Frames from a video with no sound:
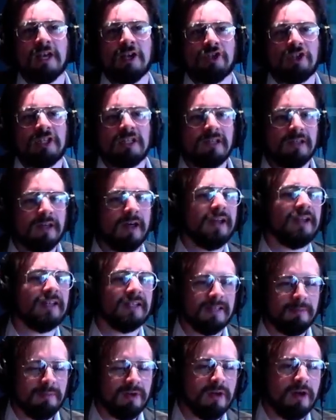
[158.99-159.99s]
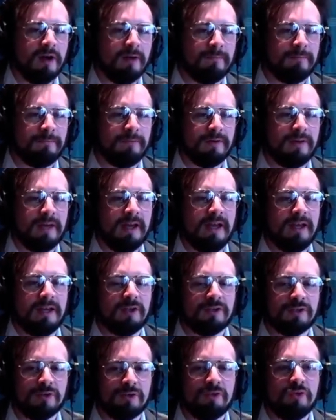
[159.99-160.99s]
She likes him enough
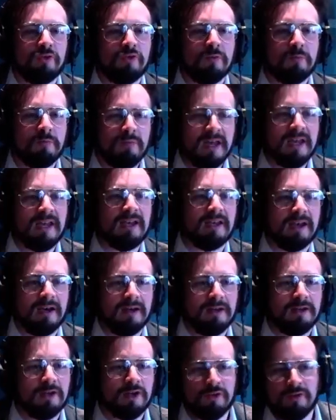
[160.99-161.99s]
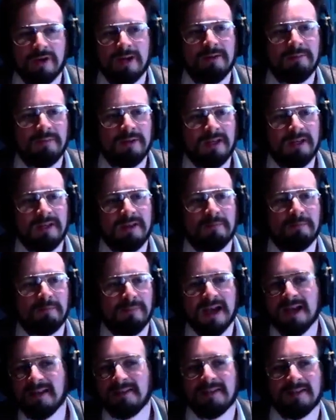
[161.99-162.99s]
to make an incredibly
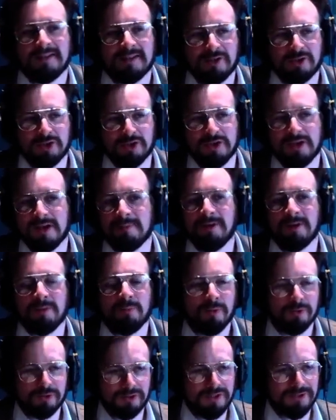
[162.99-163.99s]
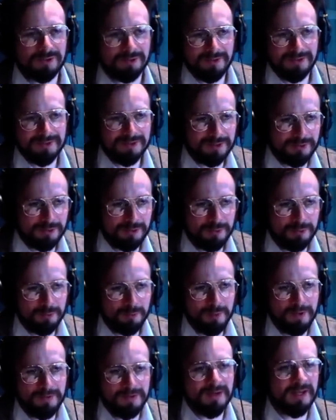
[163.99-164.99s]
bad decision about what she's going to
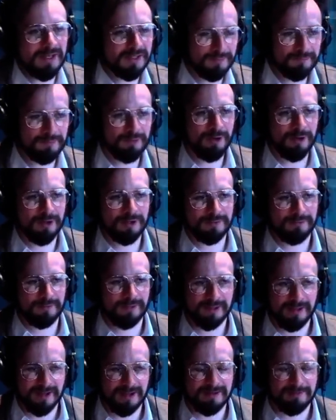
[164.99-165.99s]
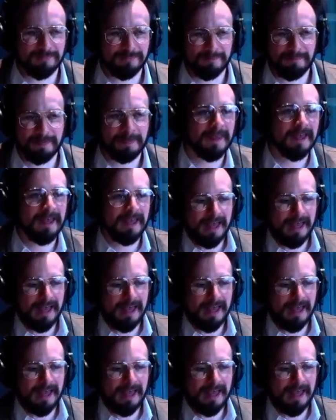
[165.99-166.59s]
do with the next few hours of her life.